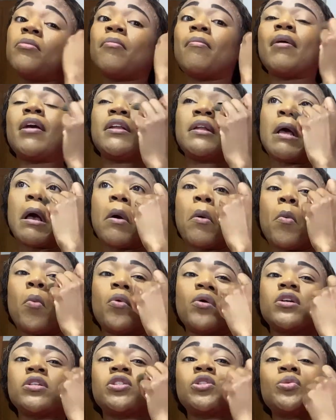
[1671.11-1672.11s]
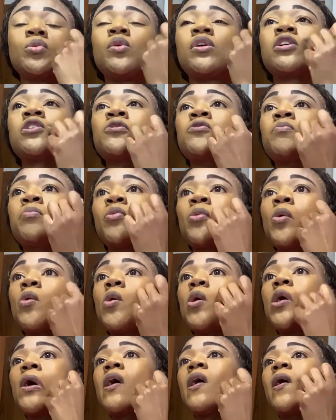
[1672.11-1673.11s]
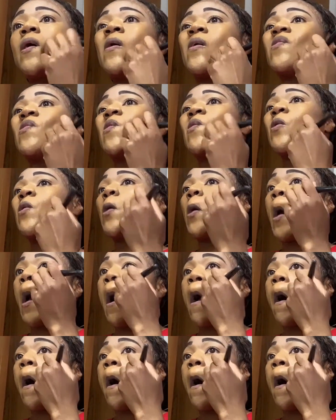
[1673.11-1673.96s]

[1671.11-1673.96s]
may not want to explore other